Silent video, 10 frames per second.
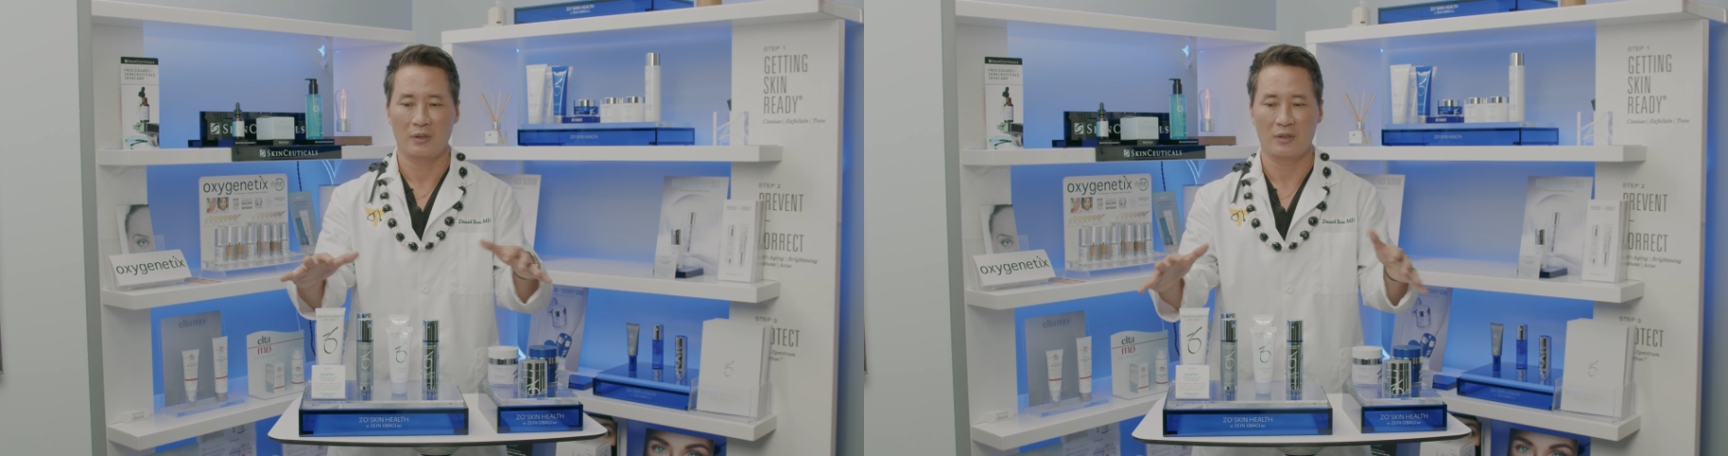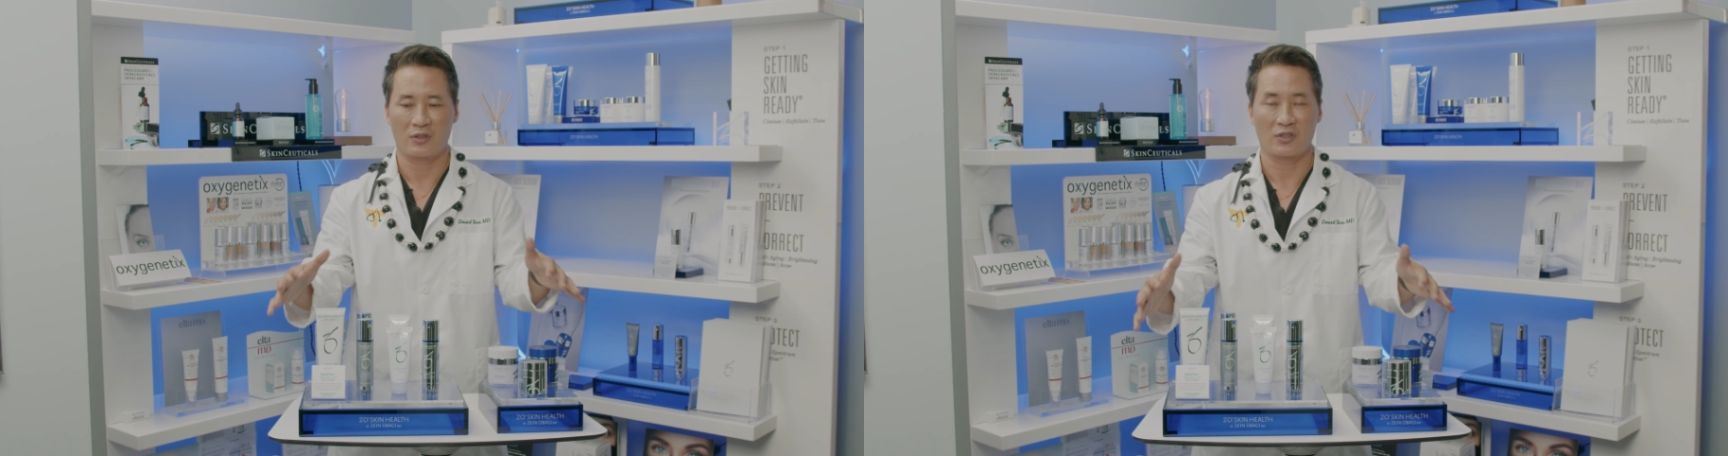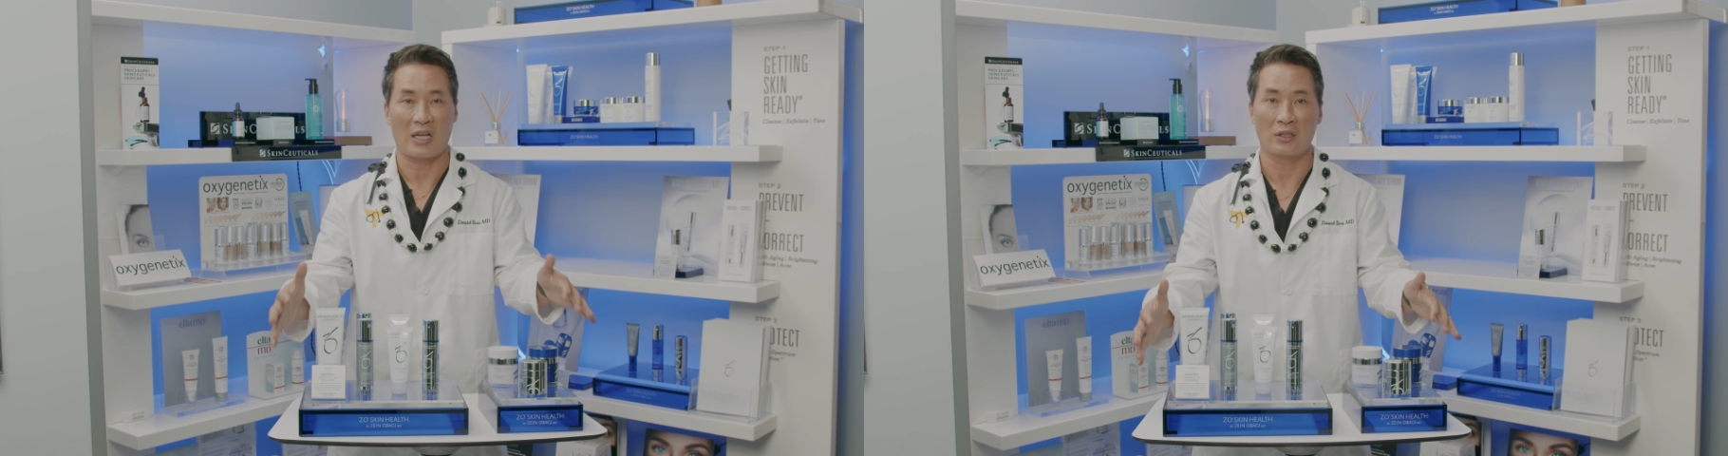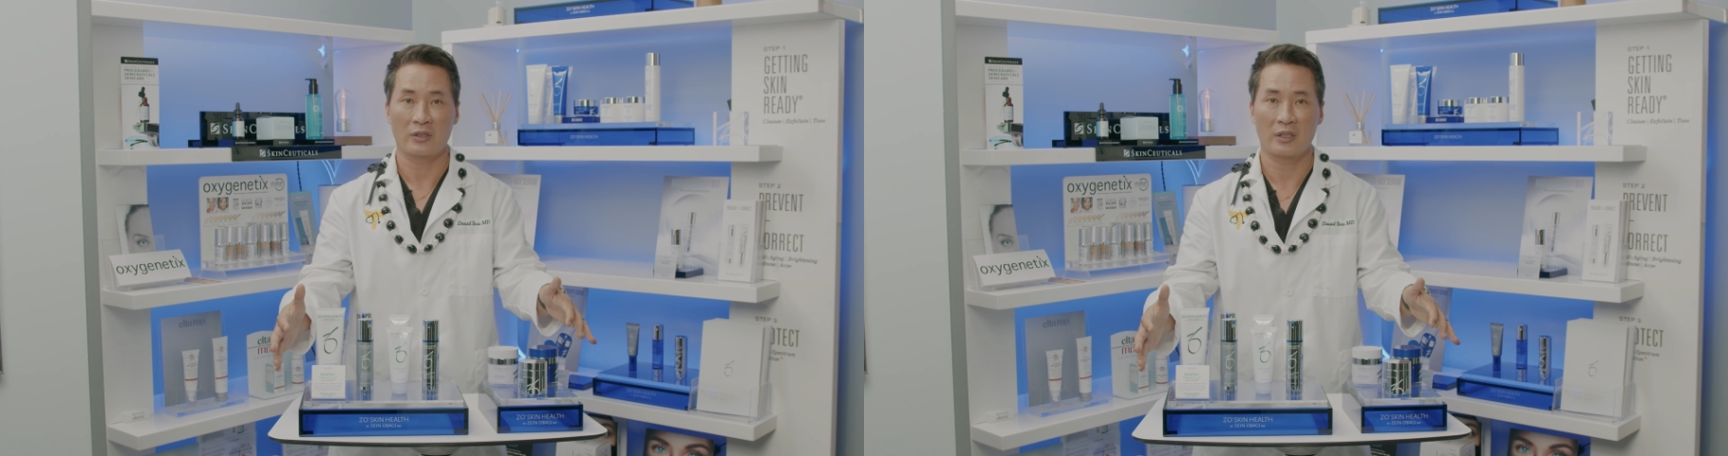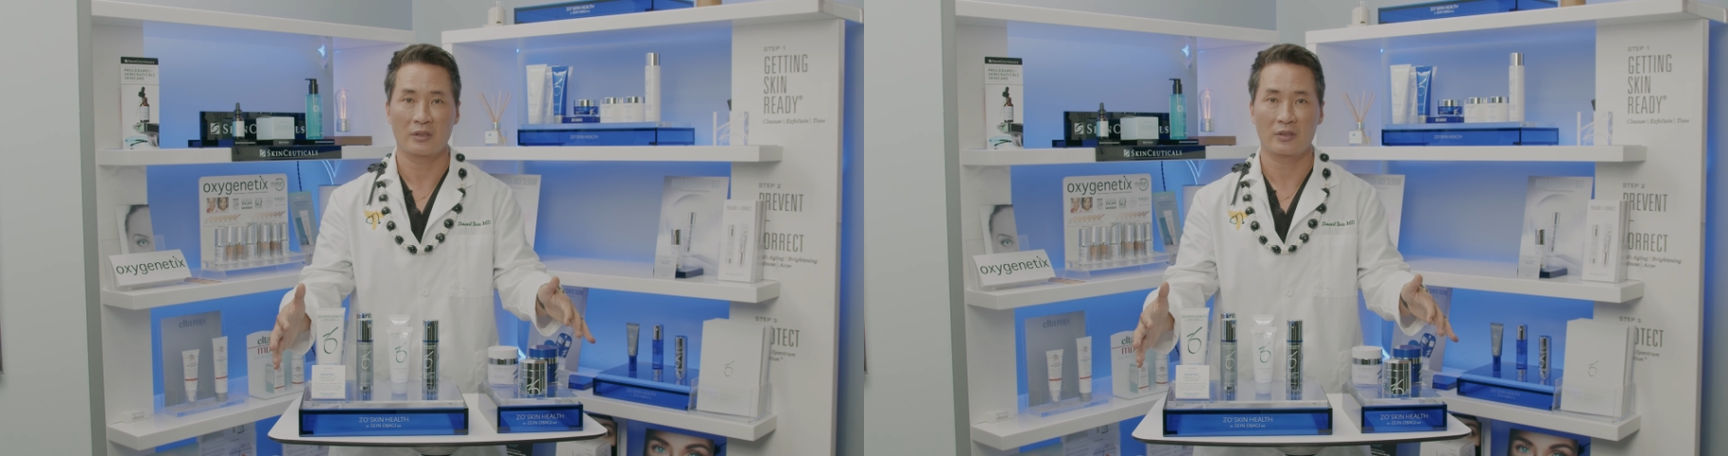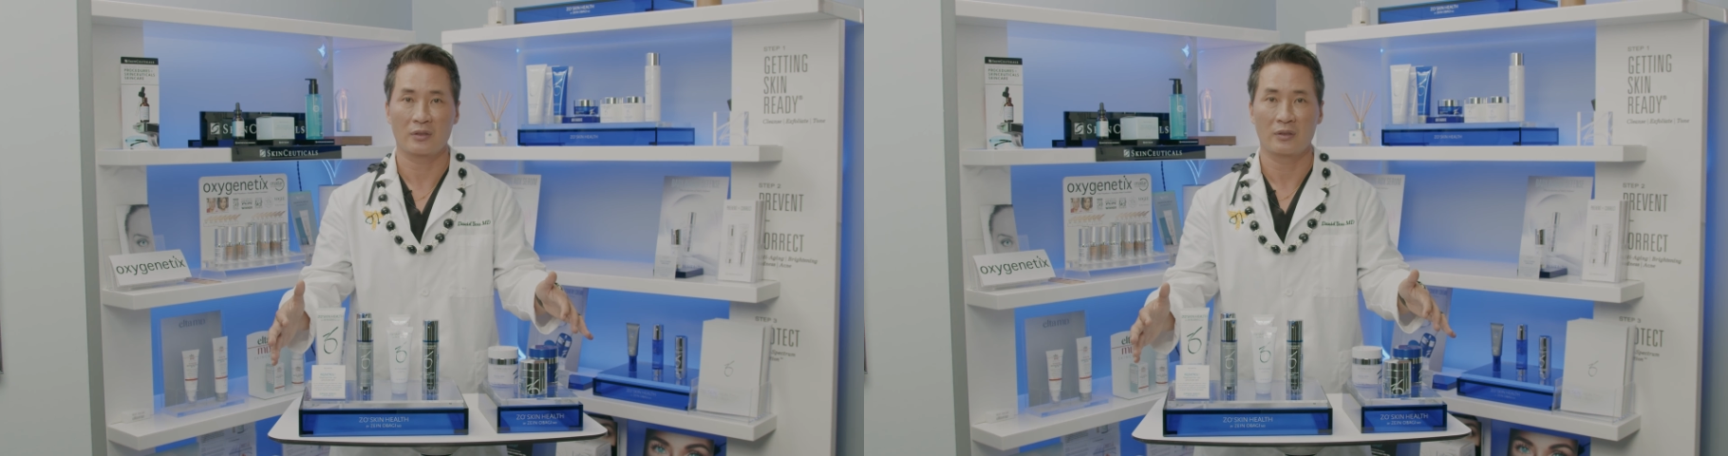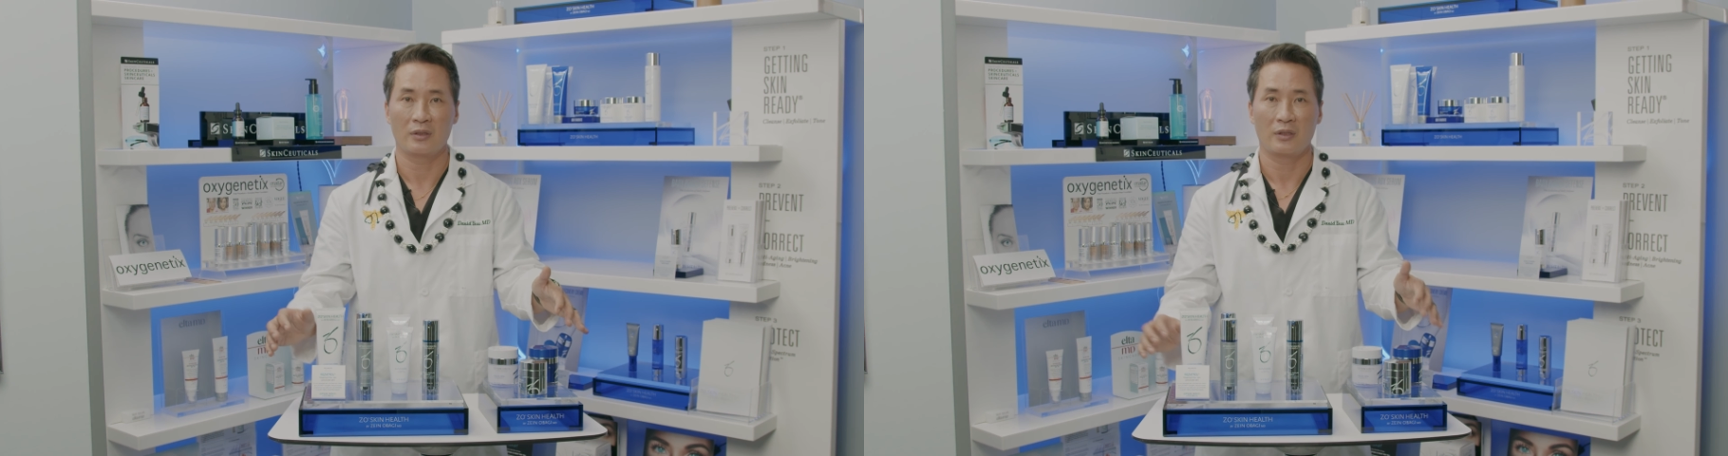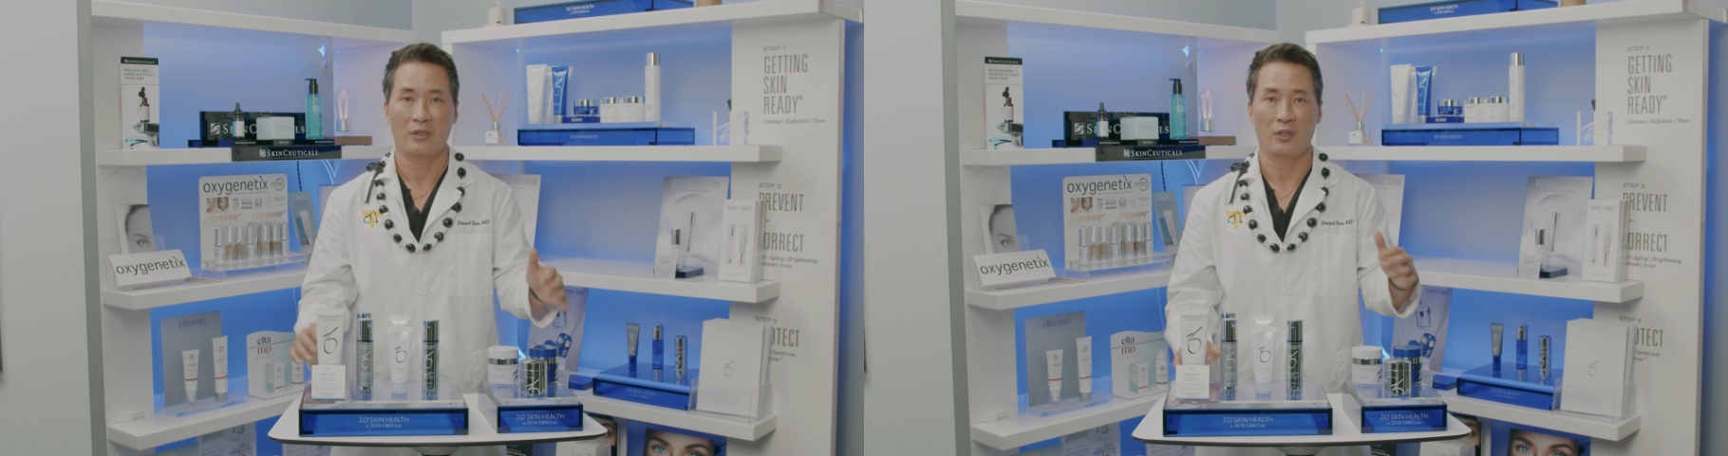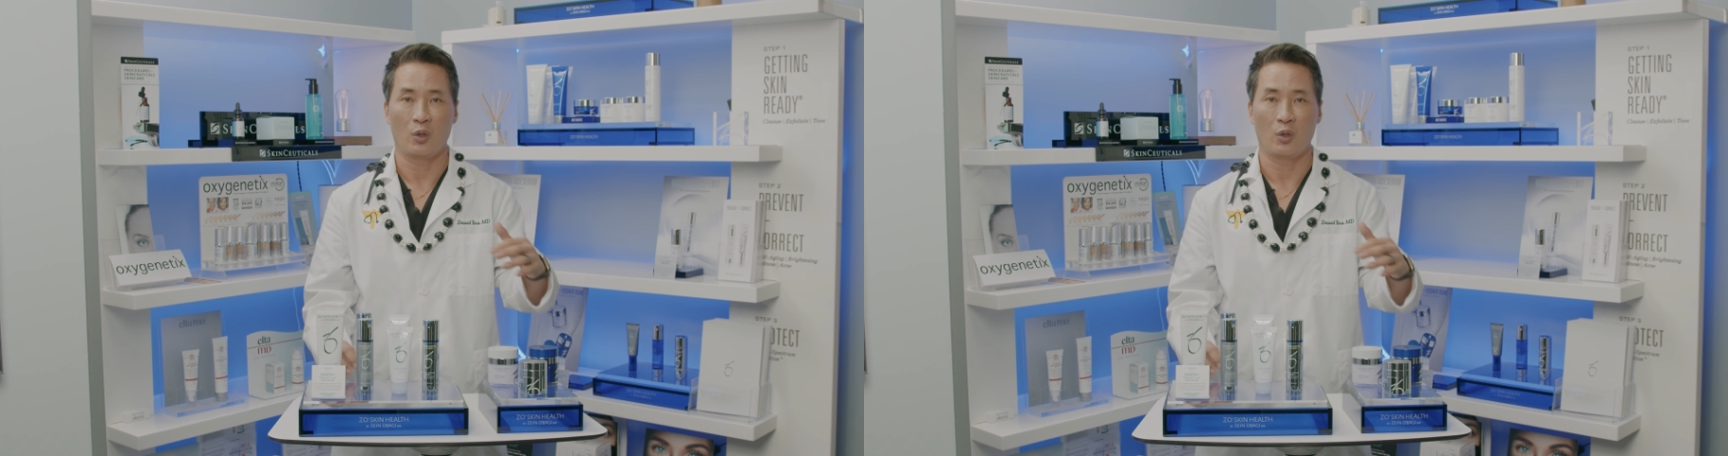This is elegant. The